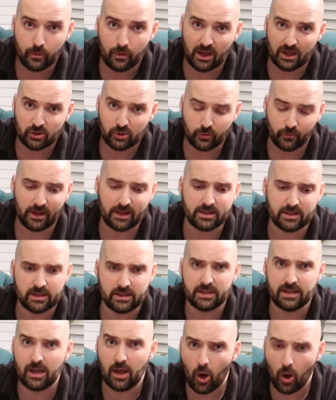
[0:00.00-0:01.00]
that sort of
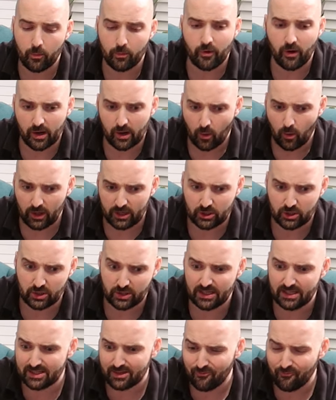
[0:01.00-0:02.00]
answers the upgrade
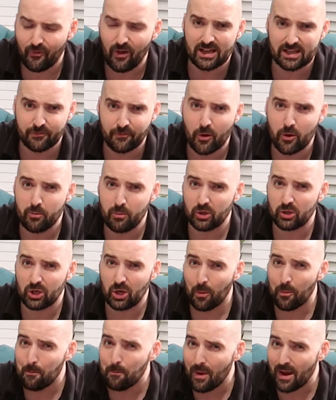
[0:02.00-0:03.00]
question. It's, a, it's very much
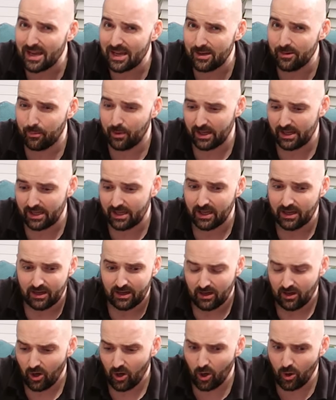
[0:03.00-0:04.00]
a maybe
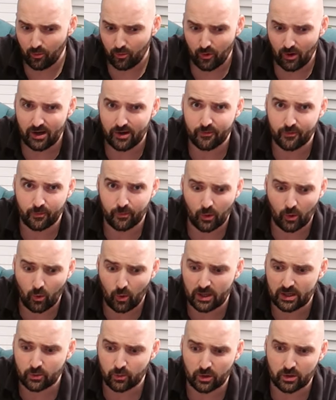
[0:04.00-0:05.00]
upgrade from the
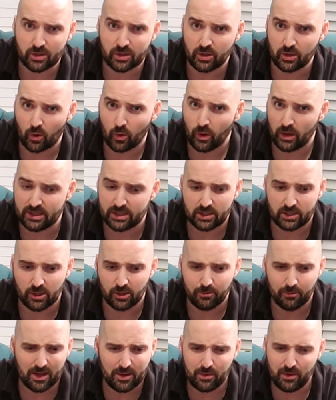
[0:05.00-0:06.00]
Quest 1 to the Quest
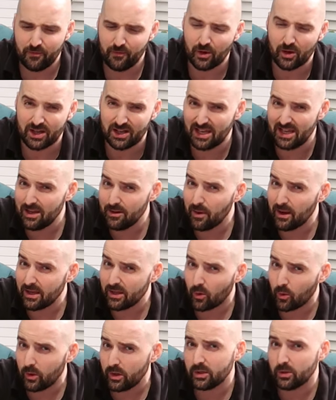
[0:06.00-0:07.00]
2. Maybe if you can eBay
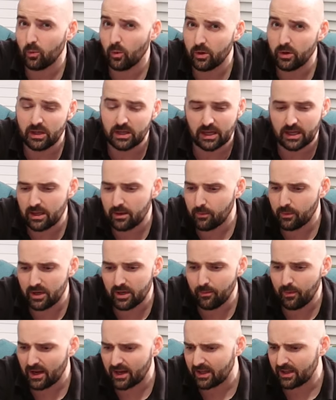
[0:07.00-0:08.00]
the Quest 1 and get your
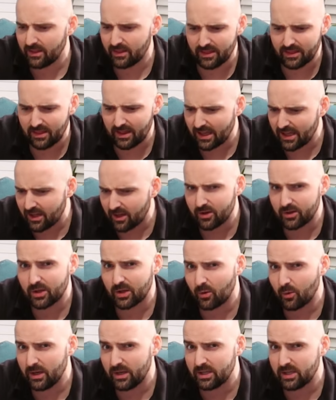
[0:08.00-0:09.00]
money back and then go to
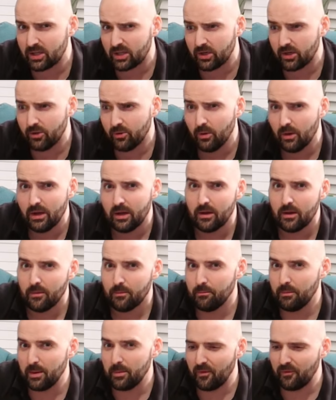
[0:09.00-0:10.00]
the Quest 2.
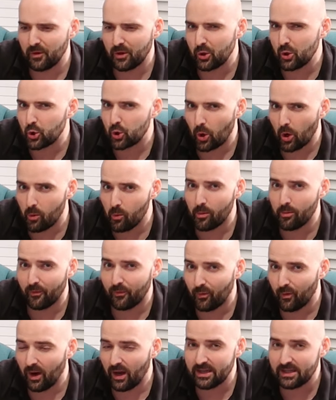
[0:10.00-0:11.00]
Maybe if you could try one
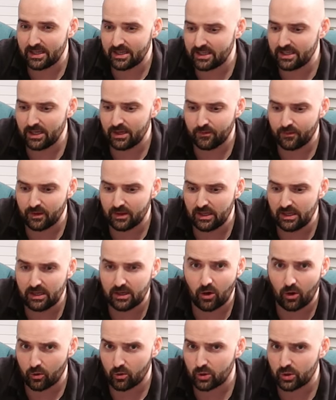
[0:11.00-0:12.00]
beforehand to see if the
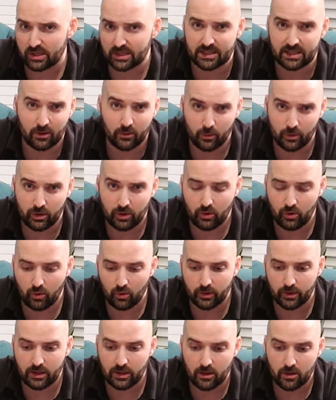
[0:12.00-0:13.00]
contrasting would
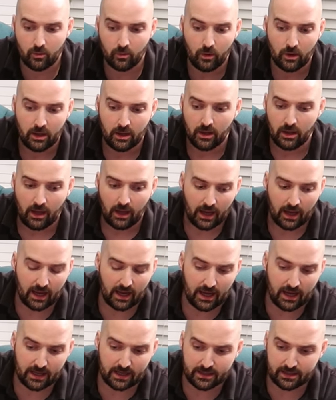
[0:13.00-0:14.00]
annoy you
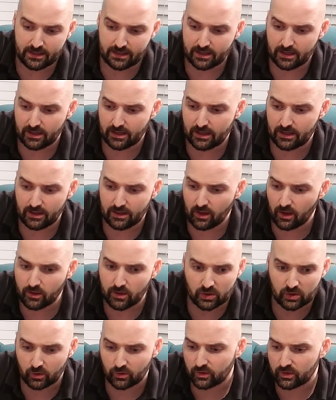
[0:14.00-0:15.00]
and uh, the
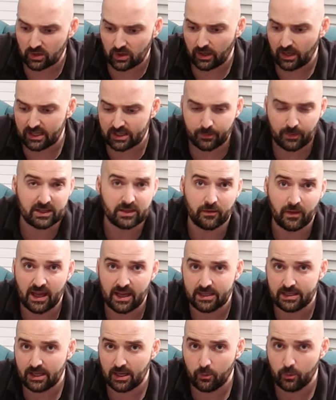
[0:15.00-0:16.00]
other sort of subtle aspects of the
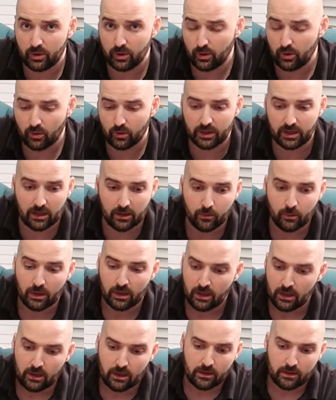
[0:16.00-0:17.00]
headset would annoy you,
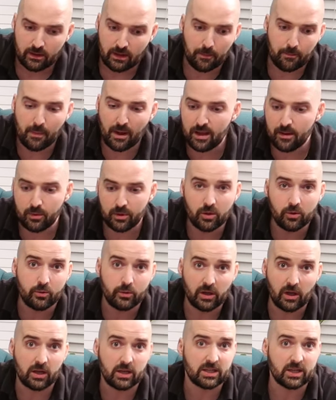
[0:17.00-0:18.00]
then maybe
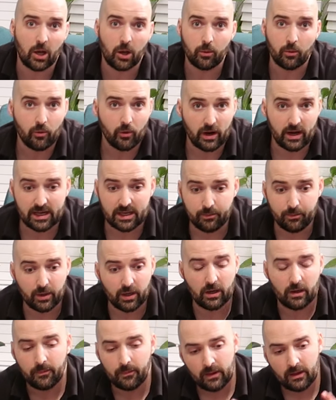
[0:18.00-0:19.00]
you'd like to upgrade.
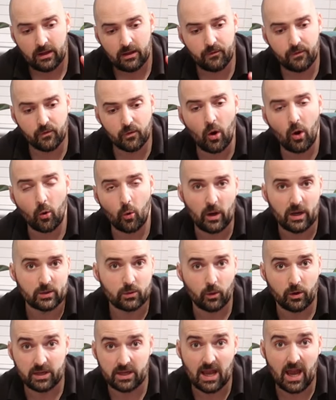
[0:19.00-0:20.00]
But if you've got a
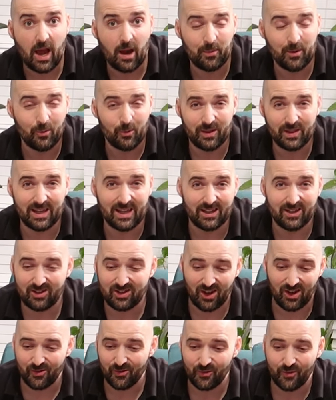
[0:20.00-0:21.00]
Quest 1 and you're happy with it,
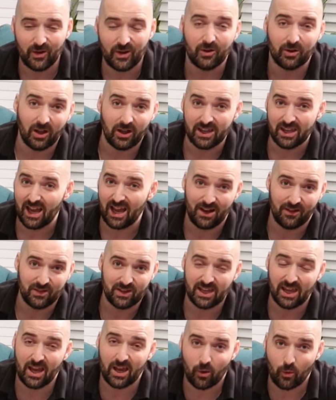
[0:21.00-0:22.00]
don't feel like you have
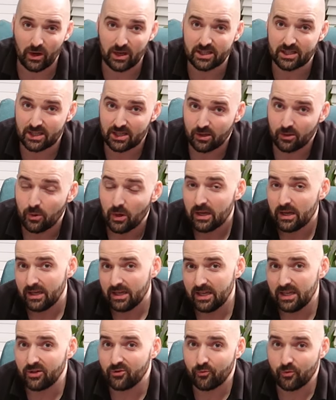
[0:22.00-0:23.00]
to get a Quest 2,
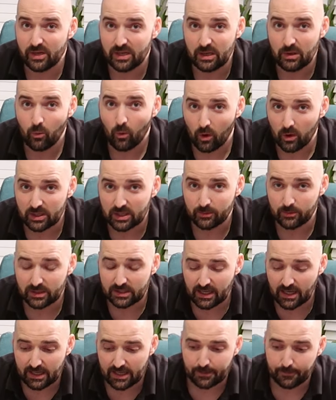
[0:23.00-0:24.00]
is really what I'm
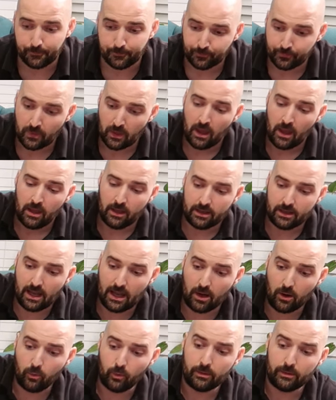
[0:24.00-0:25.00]
saying.
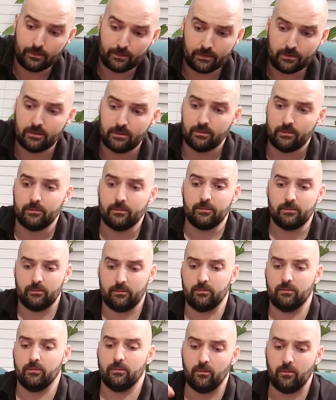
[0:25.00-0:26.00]
Now,
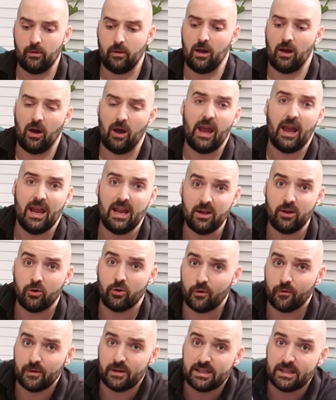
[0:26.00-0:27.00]
in and of